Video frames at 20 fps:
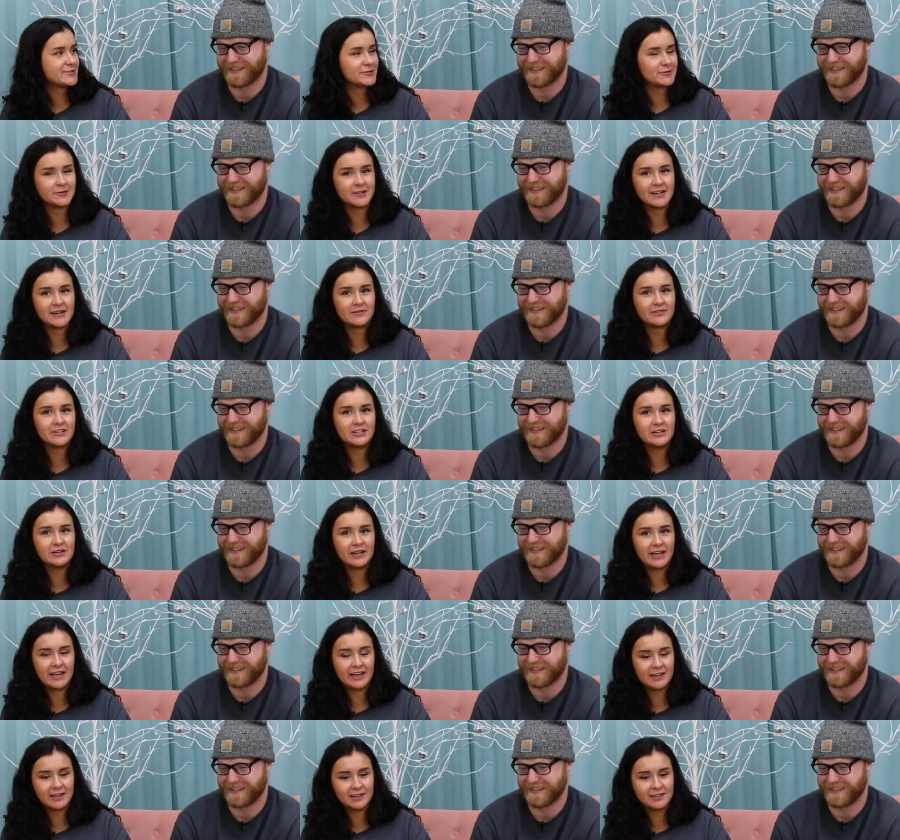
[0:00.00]
Speaker 1: or whatever you
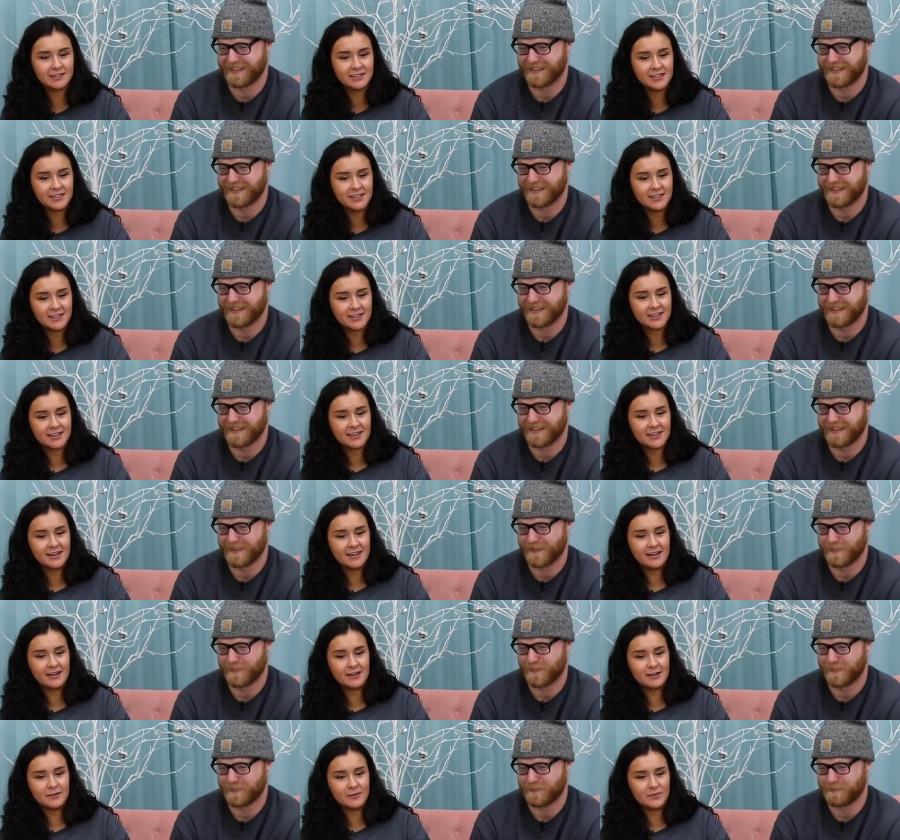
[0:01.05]
can
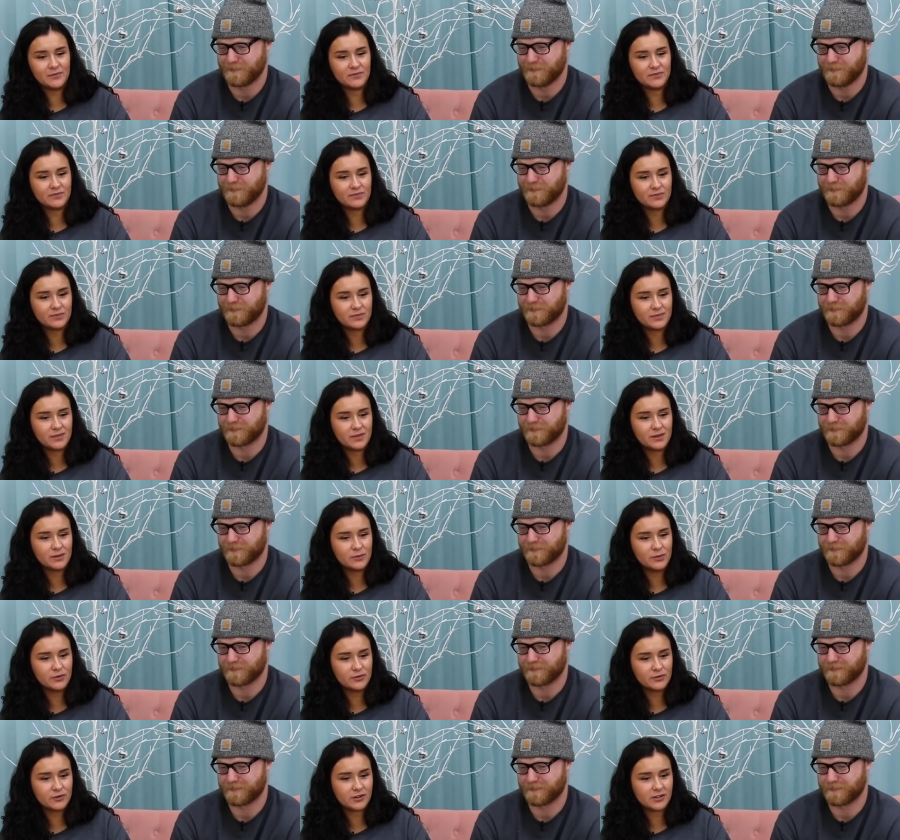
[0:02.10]
um,
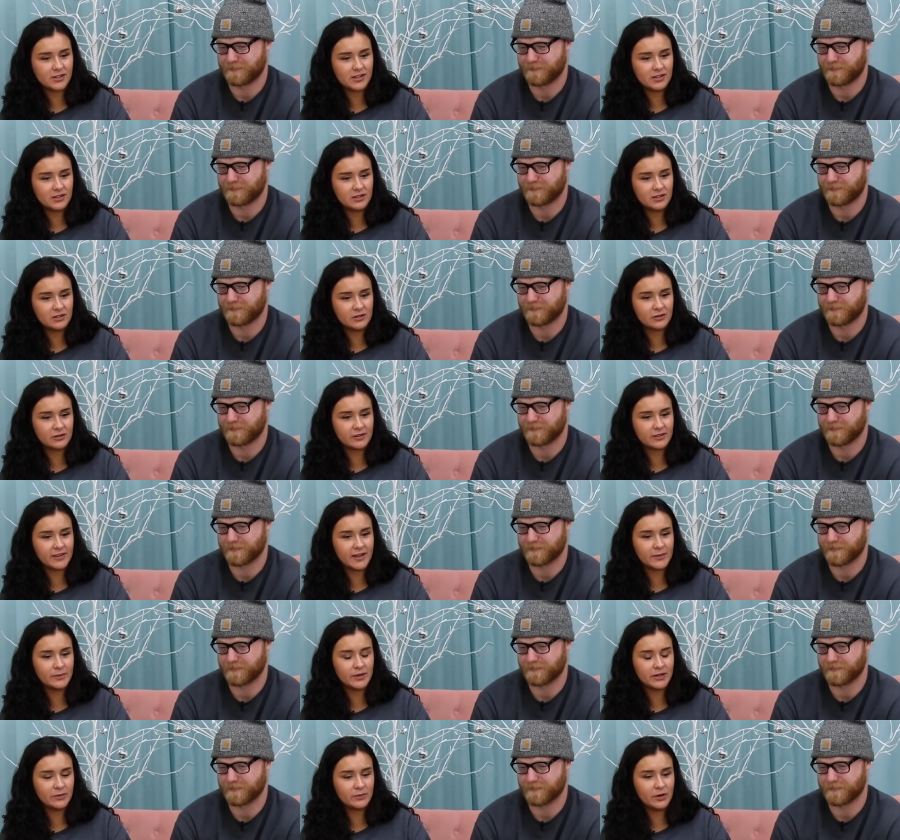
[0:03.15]
before you're in that big